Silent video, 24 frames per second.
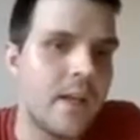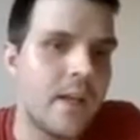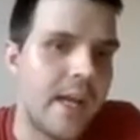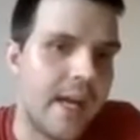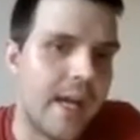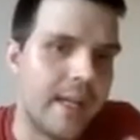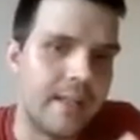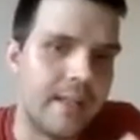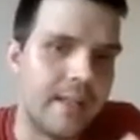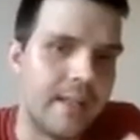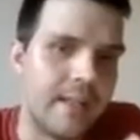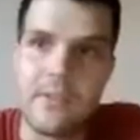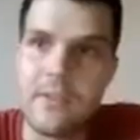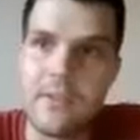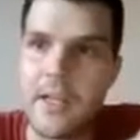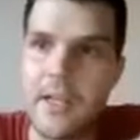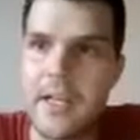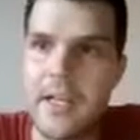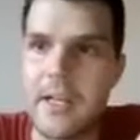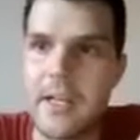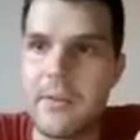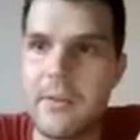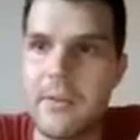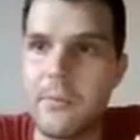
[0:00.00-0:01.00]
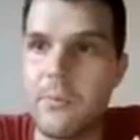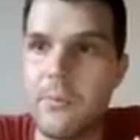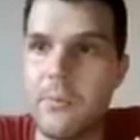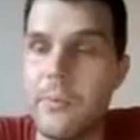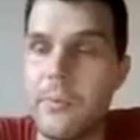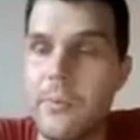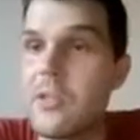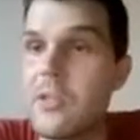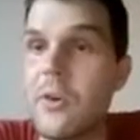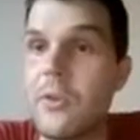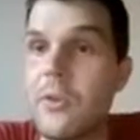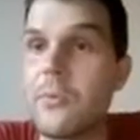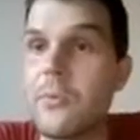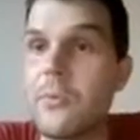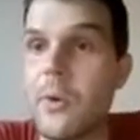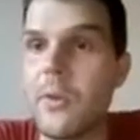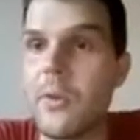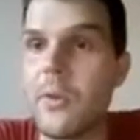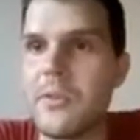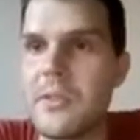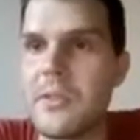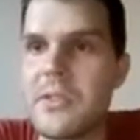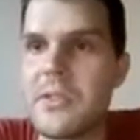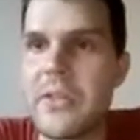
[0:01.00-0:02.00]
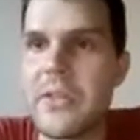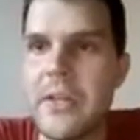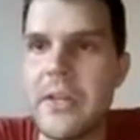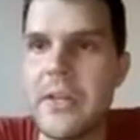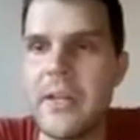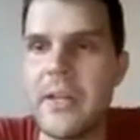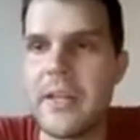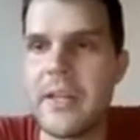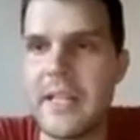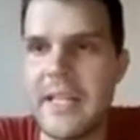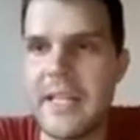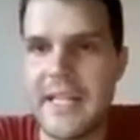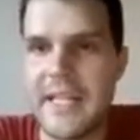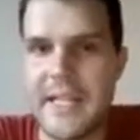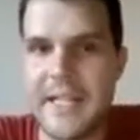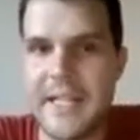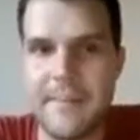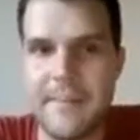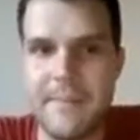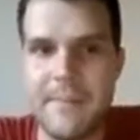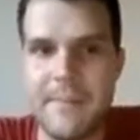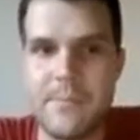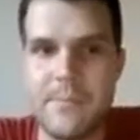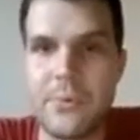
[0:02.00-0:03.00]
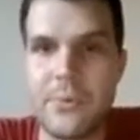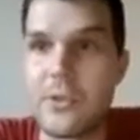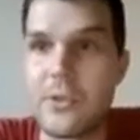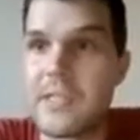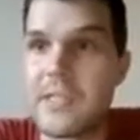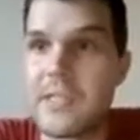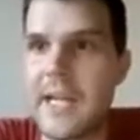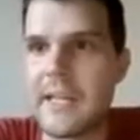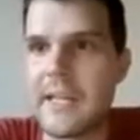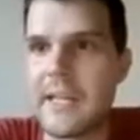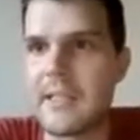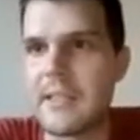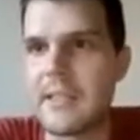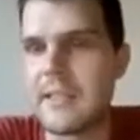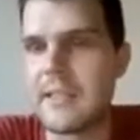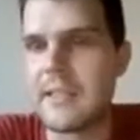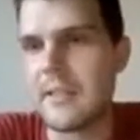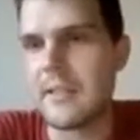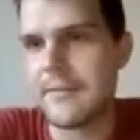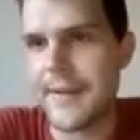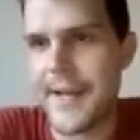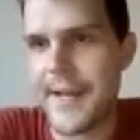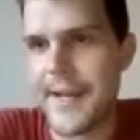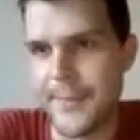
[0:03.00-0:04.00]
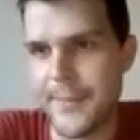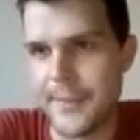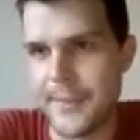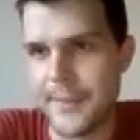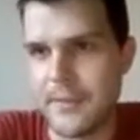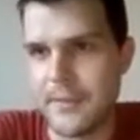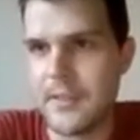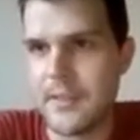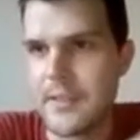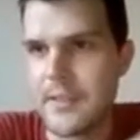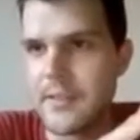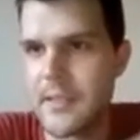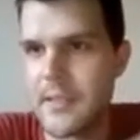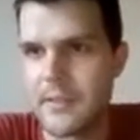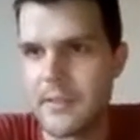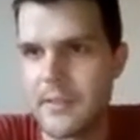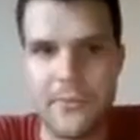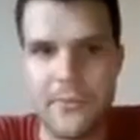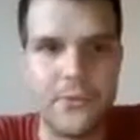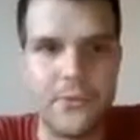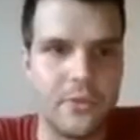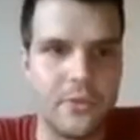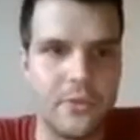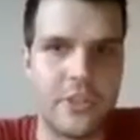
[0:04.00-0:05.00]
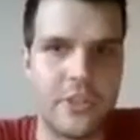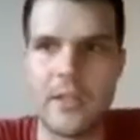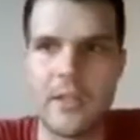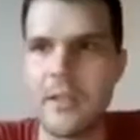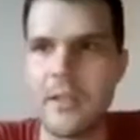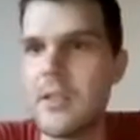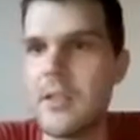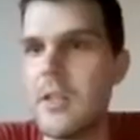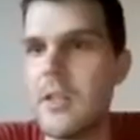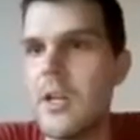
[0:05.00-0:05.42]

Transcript: And uh, we don't want uh, protecting the environment and our future